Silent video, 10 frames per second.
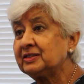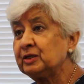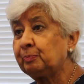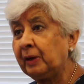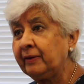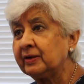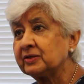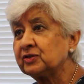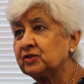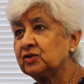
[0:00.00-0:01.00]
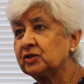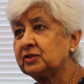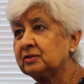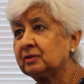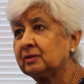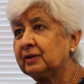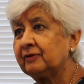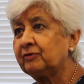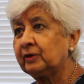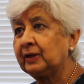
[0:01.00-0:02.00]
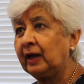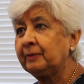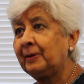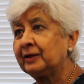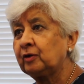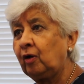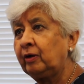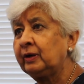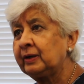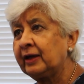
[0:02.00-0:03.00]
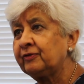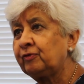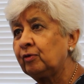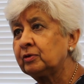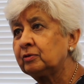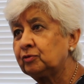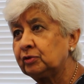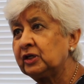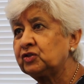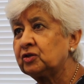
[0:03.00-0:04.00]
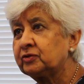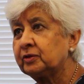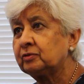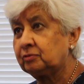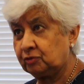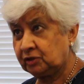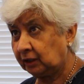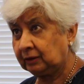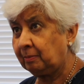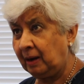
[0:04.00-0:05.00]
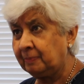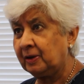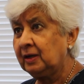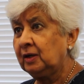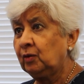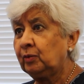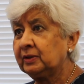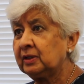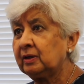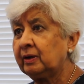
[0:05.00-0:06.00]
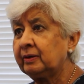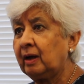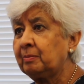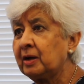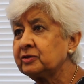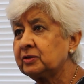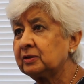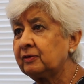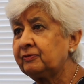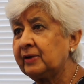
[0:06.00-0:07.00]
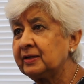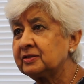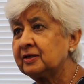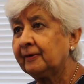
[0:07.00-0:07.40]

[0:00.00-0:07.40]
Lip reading: see parents just give an iPad or an iPhone to their children to shut them up when they are amongst other friends.